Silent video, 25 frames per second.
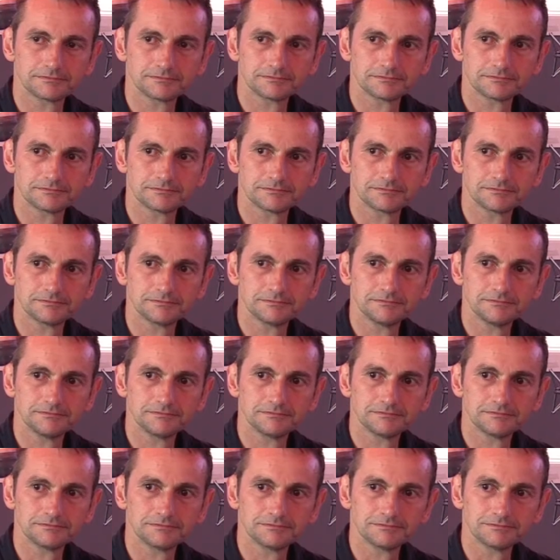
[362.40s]

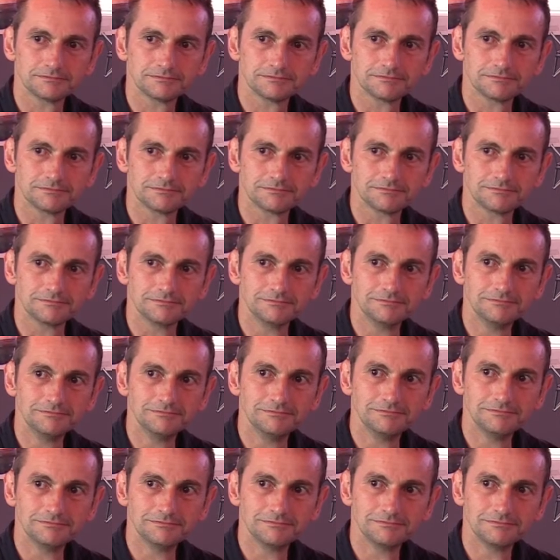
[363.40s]

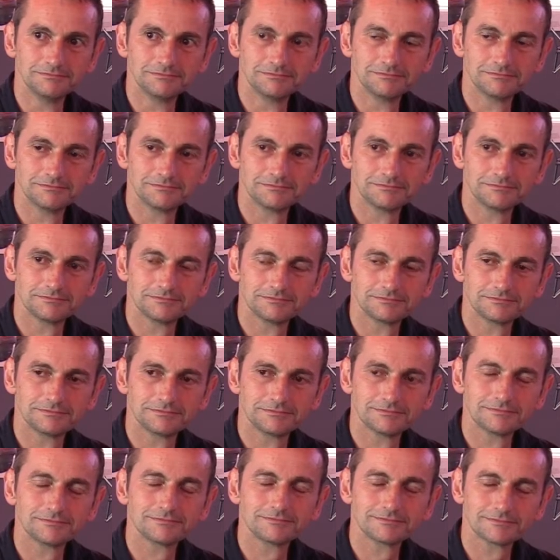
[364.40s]

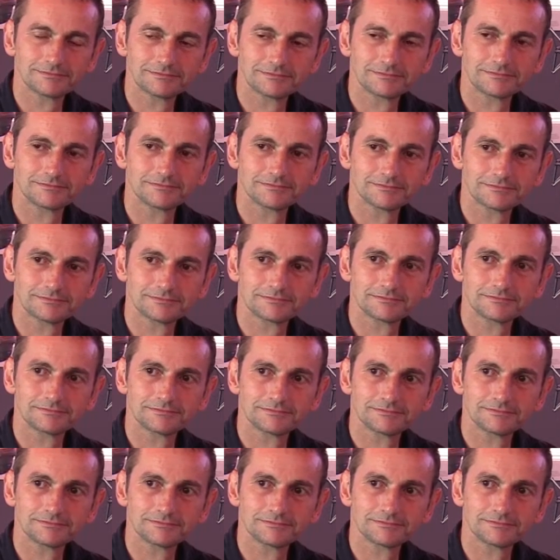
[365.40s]
(not speaking)